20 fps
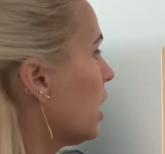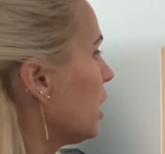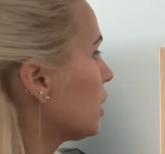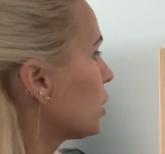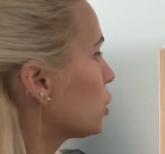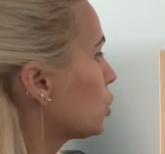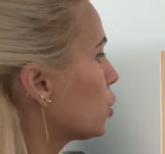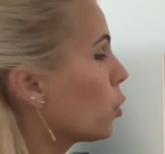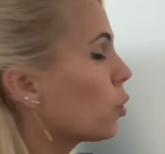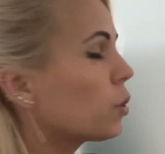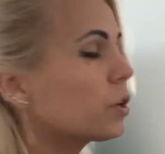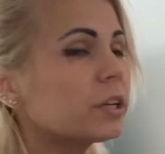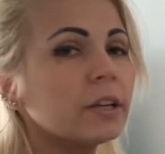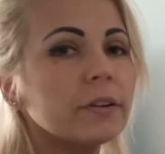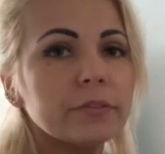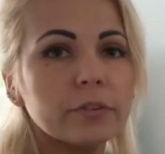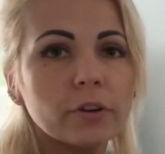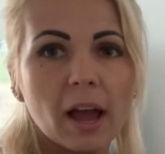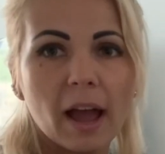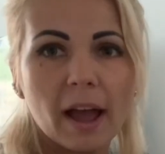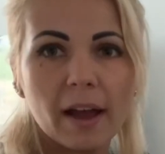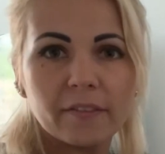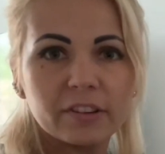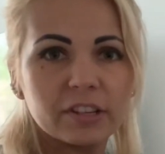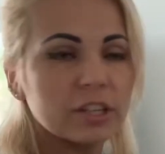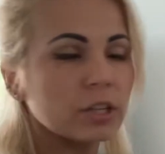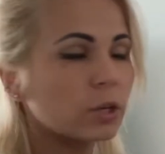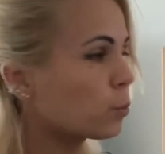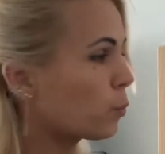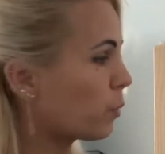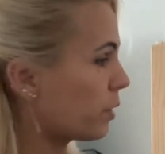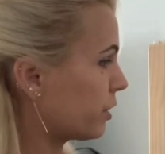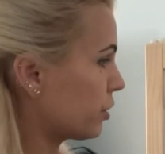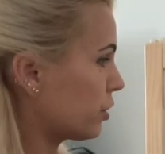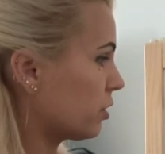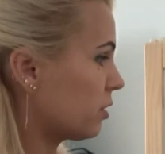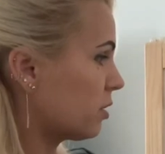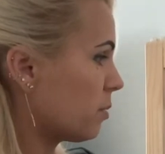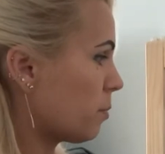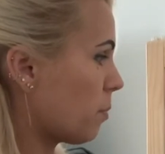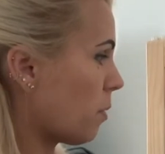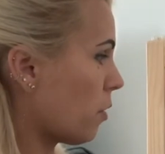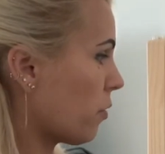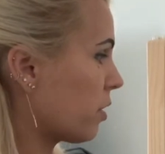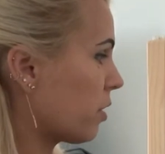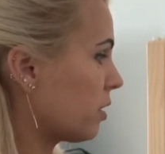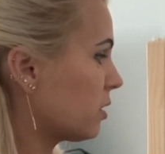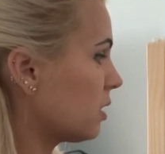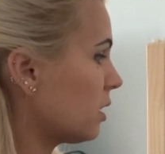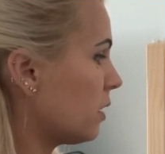So if you have any questions about this,